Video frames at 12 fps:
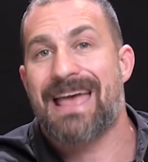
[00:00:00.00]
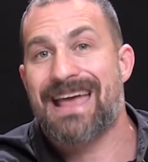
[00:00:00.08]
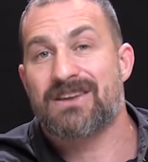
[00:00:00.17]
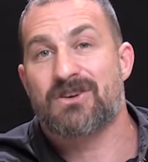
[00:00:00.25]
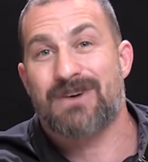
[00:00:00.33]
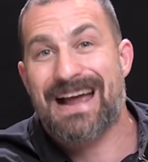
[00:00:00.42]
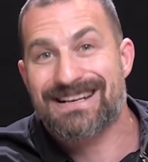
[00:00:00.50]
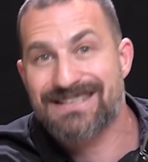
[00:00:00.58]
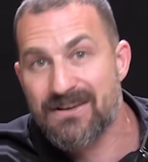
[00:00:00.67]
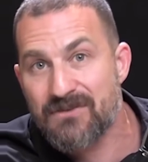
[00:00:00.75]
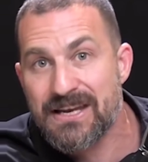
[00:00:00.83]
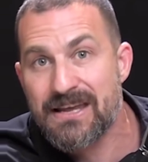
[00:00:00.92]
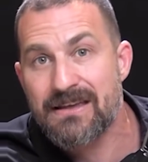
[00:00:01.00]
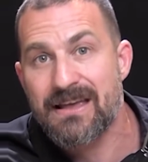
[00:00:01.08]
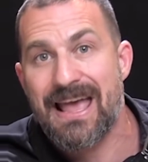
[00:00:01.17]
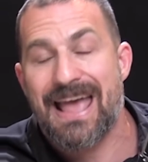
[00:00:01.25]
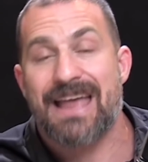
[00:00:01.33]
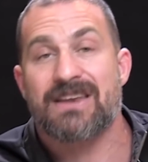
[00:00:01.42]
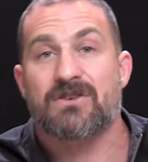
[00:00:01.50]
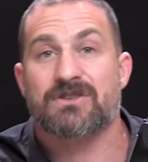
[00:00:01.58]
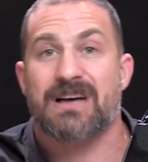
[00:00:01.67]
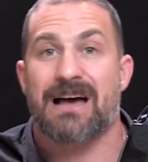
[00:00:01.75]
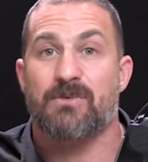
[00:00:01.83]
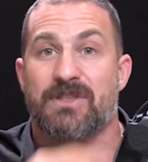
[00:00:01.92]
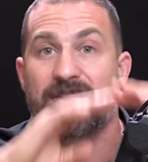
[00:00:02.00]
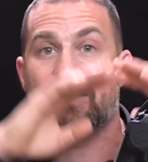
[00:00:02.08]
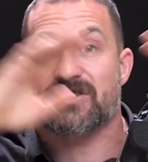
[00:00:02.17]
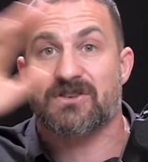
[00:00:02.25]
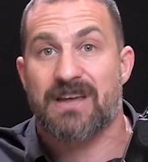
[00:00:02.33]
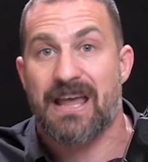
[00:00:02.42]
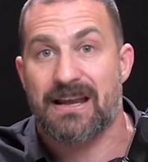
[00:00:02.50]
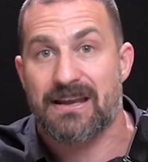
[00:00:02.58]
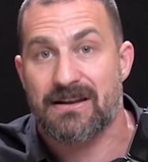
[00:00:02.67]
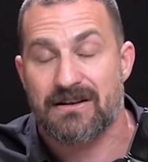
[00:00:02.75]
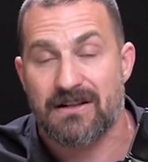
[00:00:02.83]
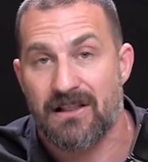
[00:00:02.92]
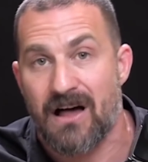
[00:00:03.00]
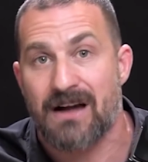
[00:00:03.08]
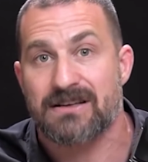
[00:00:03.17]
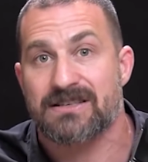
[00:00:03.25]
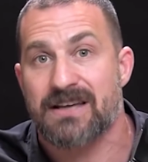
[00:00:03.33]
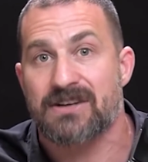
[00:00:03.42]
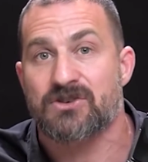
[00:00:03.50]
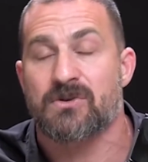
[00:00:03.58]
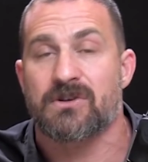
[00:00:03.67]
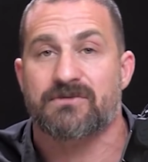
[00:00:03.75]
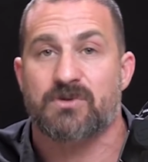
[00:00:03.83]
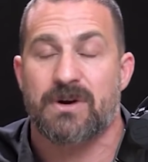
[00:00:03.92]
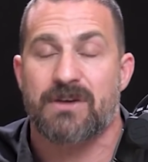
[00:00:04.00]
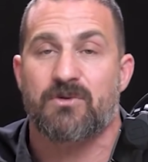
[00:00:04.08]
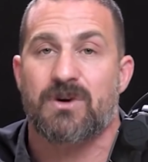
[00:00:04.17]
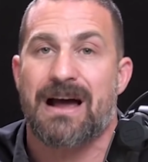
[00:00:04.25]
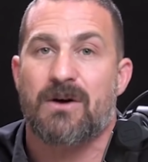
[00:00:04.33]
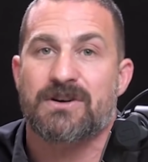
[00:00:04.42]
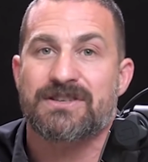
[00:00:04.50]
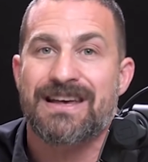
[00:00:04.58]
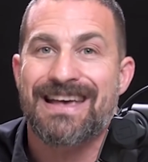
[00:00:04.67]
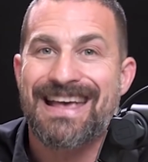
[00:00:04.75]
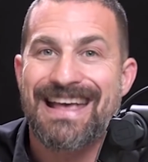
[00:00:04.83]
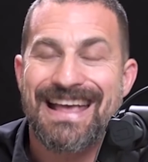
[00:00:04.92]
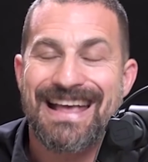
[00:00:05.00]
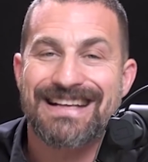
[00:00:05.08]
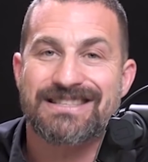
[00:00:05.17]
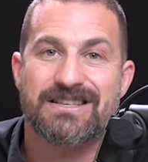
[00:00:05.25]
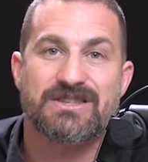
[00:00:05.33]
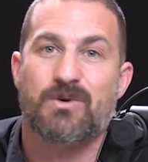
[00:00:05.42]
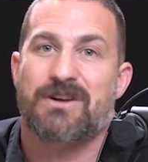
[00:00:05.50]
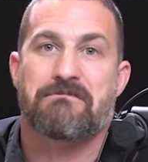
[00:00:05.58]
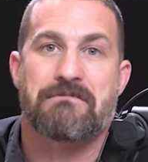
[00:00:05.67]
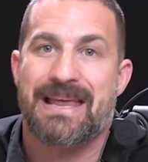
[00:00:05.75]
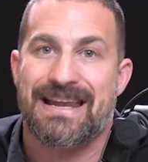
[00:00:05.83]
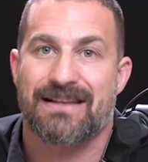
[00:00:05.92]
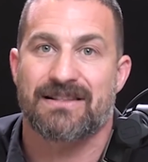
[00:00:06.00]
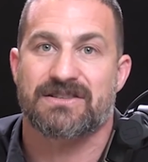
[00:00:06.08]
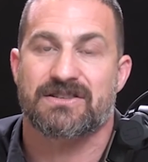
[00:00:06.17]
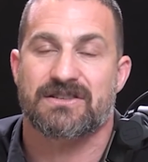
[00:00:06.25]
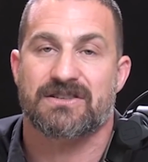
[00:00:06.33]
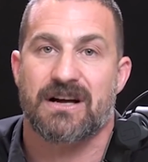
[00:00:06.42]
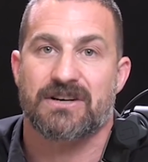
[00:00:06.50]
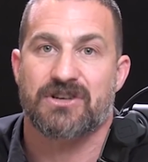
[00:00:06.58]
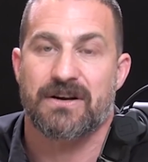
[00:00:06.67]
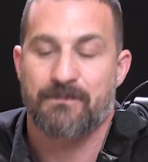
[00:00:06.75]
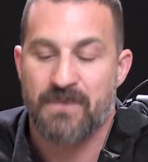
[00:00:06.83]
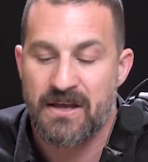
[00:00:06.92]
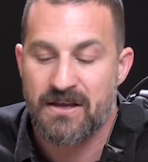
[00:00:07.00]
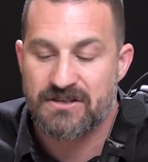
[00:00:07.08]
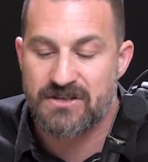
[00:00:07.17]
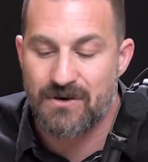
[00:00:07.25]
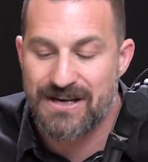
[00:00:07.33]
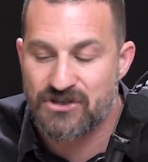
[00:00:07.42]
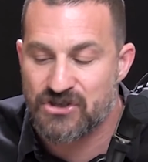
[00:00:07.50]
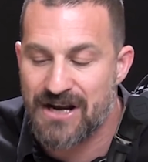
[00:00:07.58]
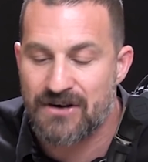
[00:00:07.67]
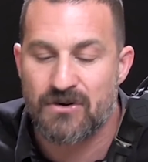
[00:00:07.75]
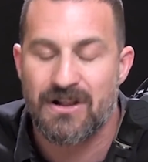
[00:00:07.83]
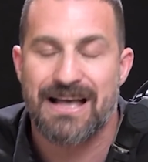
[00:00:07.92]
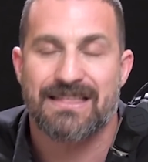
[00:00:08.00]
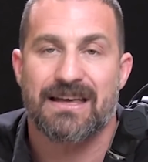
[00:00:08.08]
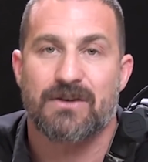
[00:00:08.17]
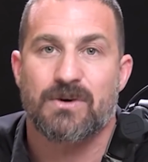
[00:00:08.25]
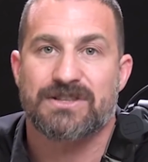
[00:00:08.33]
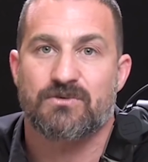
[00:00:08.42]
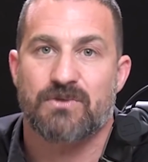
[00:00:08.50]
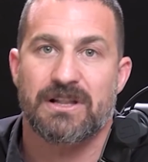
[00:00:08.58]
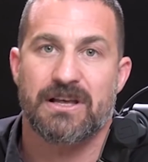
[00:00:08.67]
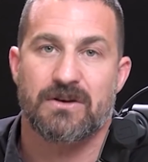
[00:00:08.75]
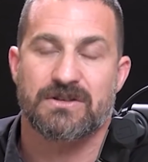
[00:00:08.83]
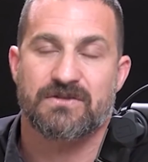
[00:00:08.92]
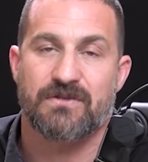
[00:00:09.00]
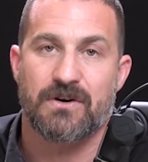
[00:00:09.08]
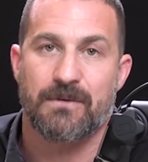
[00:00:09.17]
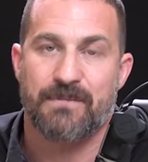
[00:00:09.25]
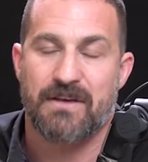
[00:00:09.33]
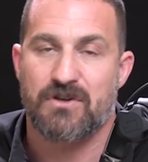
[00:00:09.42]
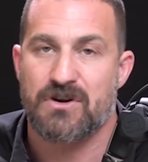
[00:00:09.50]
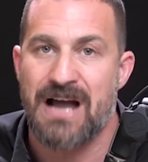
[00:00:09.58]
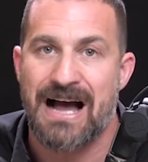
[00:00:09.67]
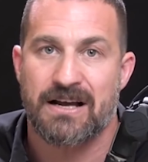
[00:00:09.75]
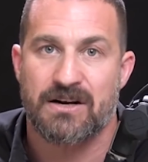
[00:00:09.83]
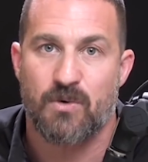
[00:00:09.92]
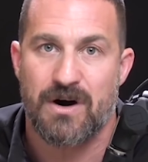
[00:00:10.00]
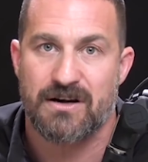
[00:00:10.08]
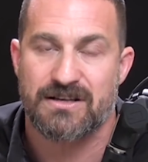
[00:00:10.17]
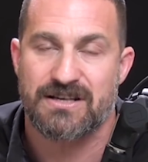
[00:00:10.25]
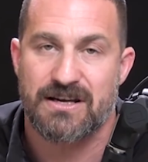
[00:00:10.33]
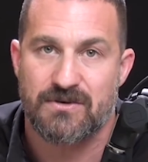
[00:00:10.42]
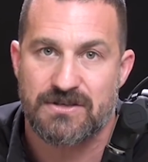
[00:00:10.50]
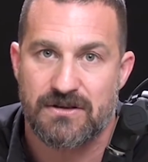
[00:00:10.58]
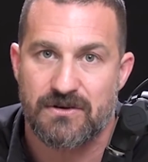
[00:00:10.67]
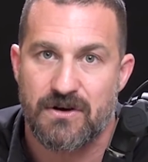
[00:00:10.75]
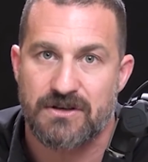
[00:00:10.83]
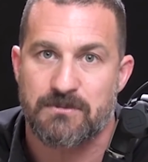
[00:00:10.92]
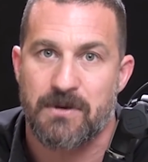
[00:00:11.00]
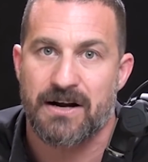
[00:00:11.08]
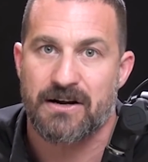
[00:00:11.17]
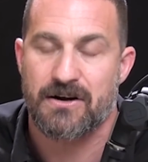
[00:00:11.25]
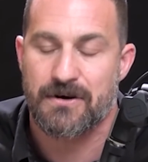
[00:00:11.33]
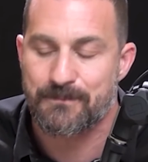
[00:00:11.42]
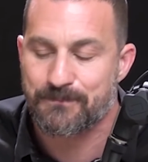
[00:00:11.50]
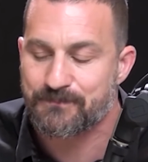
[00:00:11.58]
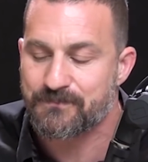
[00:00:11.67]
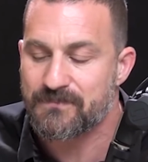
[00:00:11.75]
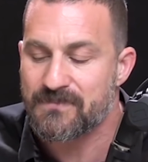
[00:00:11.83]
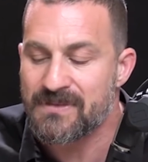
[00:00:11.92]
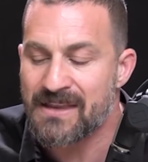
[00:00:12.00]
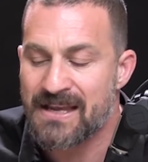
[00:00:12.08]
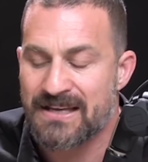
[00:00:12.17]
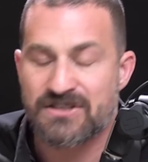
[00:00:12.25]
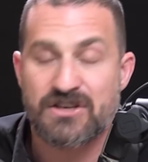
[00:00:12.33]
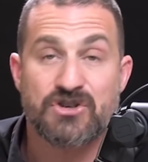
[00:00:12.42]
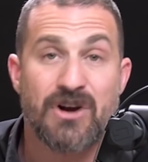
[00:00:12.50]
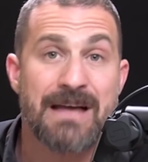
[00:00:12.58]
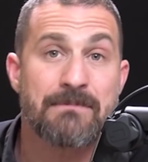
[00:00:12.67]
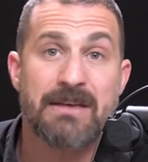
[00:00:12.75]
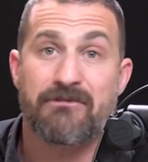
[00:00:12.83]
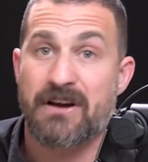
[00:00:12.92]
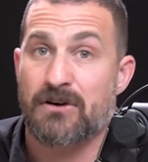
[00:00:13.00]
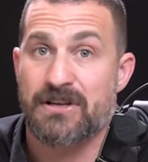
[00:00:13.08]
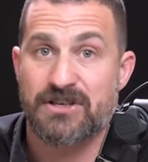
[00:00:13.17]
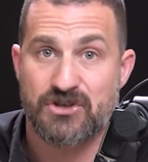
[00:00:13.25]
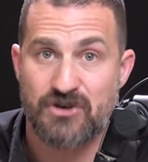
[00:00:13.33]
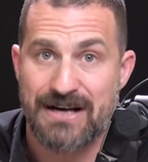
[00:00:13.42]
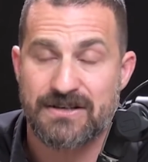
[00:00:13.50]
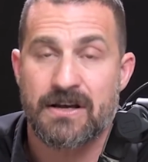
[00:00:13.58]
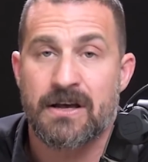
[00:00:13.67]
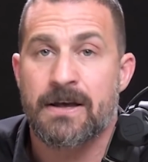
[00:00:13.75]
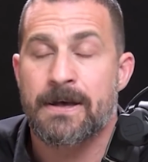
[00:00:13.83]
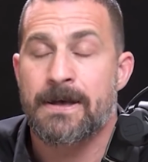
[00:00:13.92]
and your activity and your time within the circadian clock schedule of 24 hours it's a sort of meaningless discussion. So, in general, I think what's really useful, if you're not going to wear a continuous glucose monitor, is to try and be fairly strict